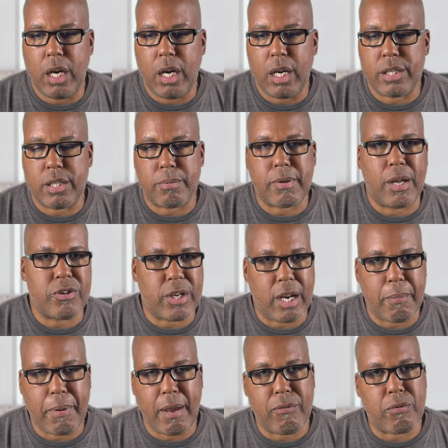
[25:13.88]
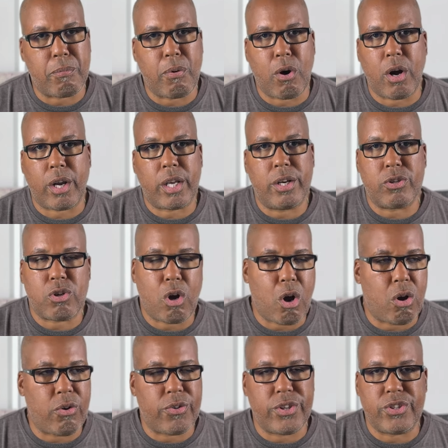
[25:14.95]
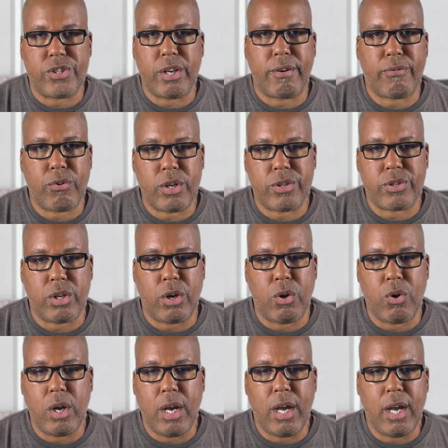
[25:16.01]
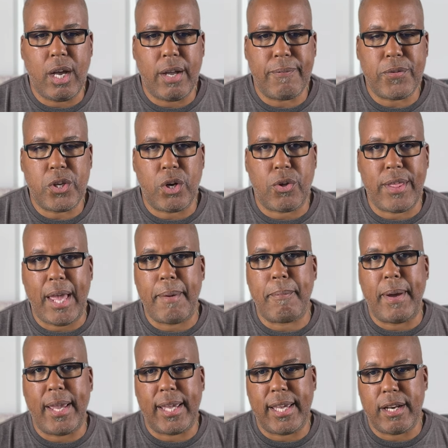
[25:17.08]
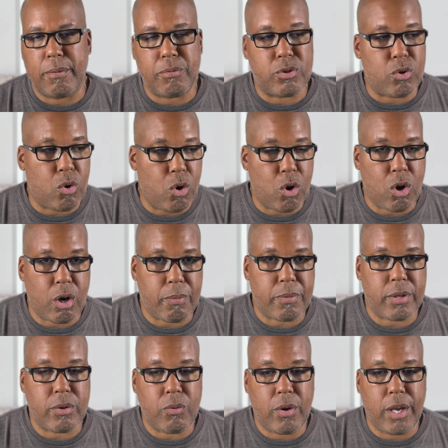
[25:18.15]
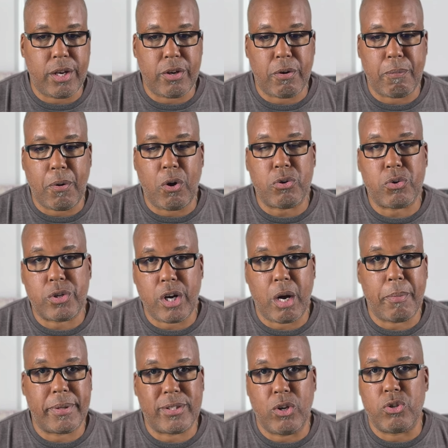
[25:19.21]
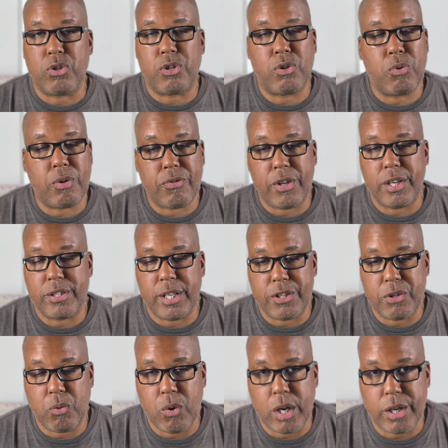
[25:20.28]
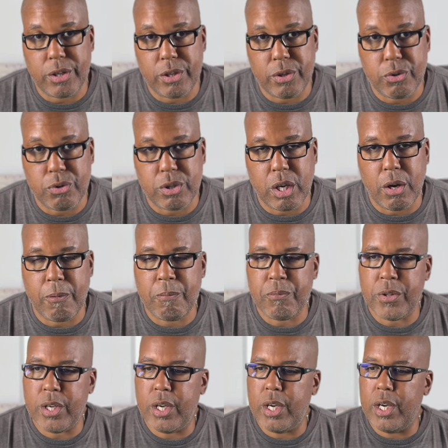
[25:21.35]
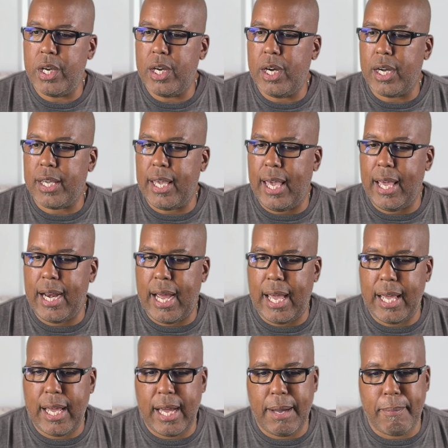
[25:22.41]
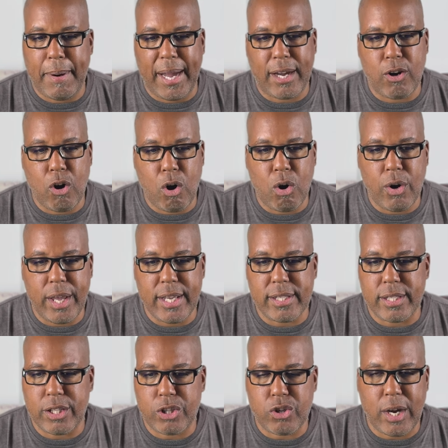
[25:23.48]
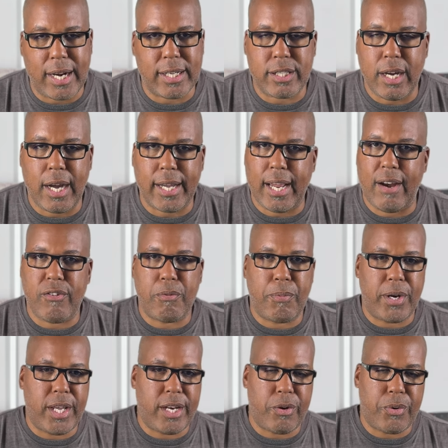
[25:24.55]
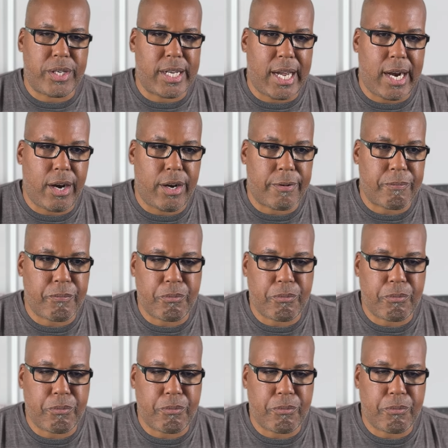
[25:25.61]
sometimes you got to pay for parking. There's all of these different. So, you know, that might get absorbed in your post-retirement, but those are doing things that you want to do. So, again, my goal isn't to try to talk everybody into retiring,